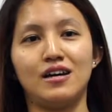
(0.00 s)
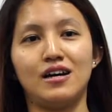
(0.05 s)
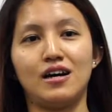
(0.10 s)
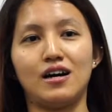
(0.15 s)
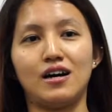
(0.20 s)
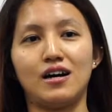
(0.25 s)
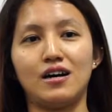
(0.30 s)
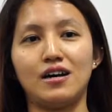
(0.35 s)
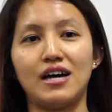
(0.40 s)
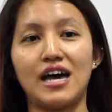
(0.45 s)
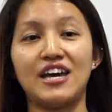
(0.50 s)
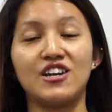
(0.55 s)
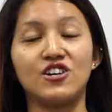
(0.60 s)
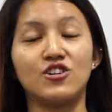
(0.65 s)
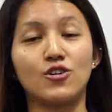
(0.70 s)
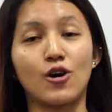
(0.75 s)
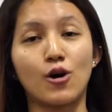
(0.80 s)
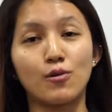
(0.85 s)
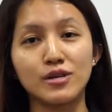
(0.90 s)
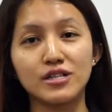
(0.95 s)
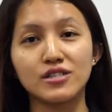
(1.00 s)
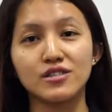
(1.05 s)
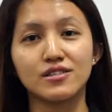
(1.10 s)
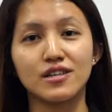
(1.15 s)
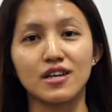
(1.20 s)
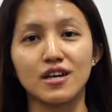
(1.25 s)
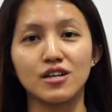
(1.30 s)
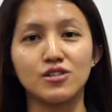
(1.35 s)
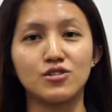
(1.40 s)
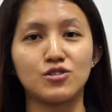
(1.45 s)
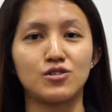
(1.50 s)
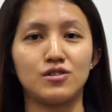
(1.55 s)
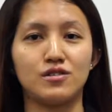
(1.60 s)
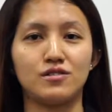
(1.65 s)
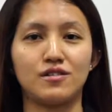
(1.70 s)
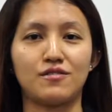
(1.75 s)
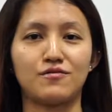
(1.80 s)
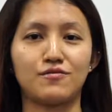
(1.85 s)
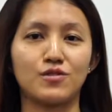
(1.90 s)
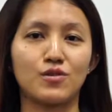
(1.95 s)
At norming stage,
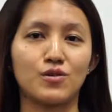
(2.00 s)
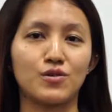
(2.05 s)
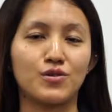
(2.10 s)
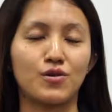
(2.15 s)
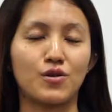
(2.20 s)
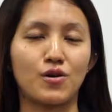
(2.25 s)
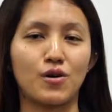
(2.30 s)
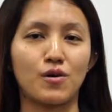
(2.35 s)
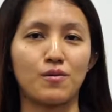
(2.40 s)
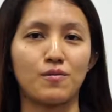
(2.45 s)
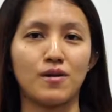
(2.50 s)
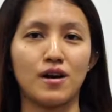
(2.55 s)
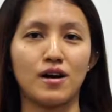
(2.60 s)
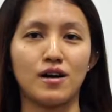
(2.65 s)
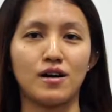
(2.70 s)
you have known your,